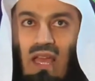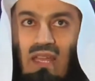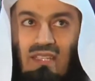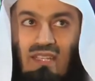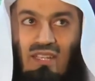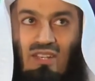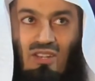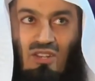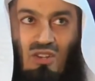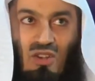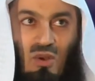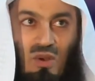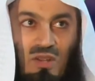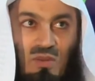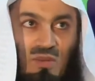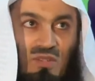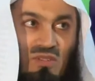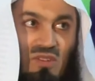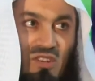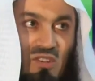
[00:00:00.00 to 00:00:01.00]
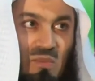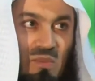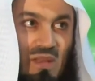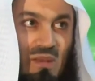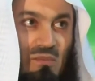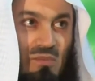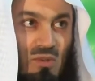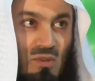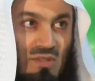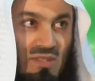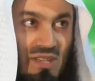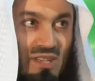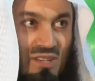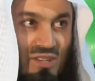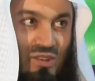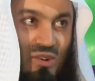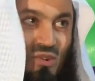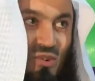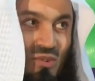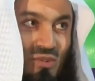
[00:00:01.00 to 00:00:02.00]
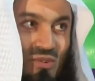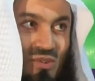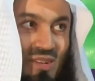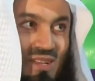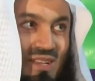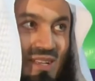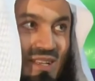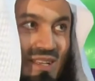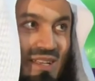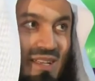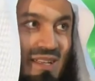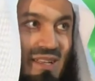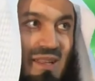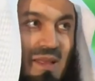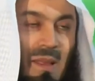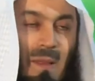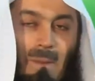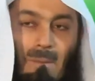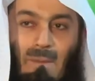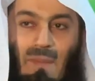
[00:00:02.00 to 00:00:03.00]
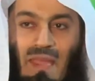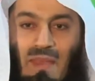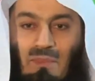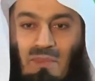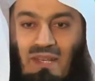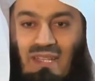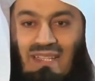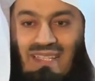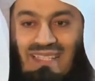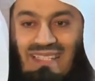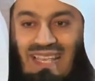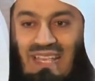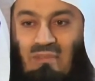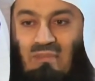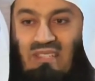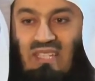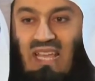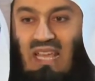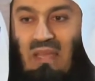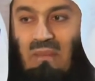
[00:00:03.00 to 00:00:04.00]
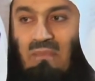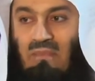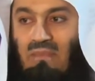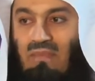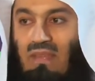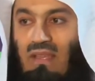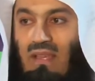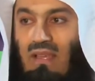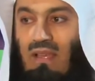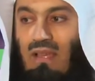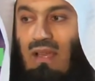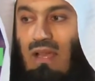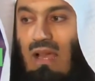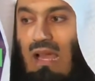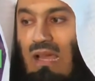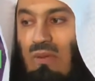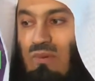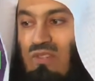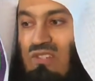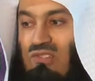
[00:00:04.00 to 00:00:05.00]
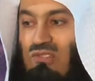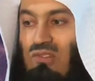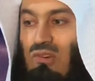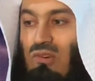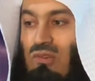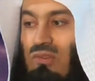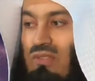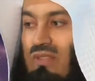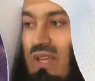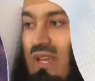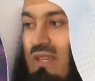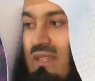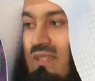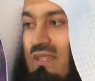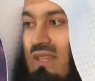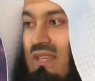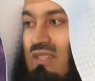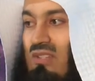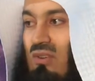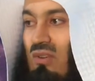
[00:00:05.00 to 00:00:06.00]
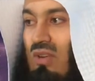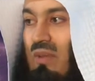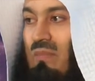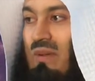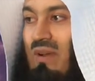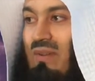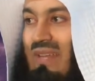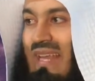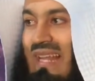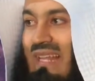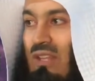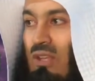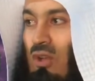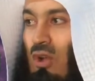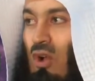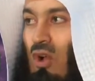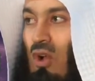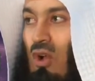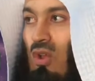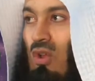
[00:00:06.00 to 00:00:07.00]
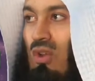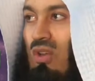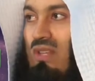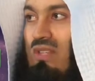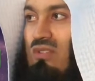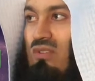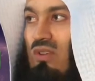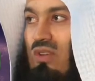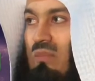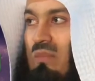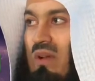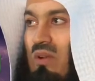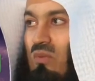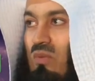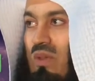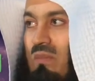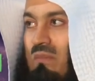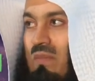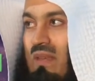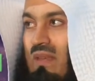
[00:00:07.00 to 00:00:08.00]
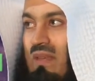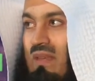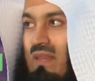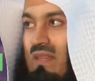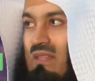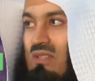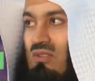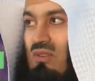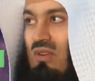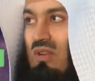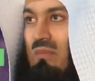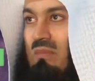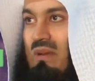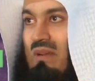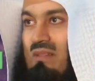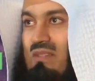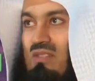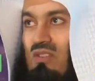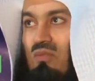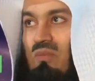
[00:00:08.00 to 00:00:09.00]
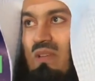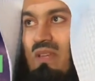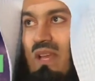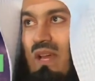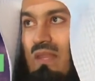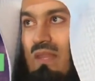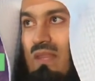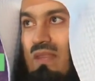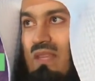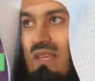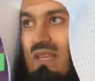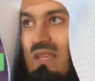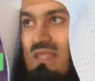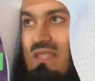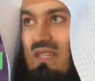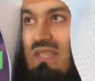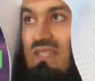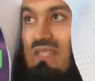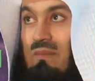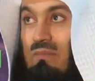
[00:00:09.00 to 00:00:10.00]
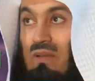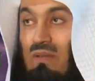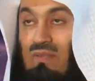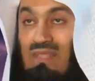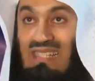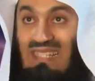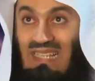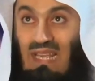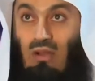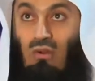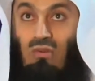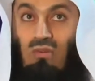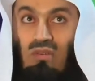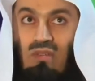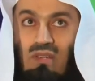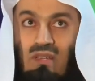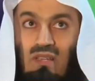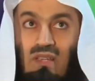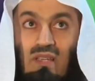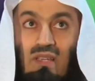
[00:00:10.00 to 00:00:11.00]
I didn't know it was going to be a music show. But at the same time, I was told that it's all about alcohol, it's all about women, it's all about so many other things, and it's about sound.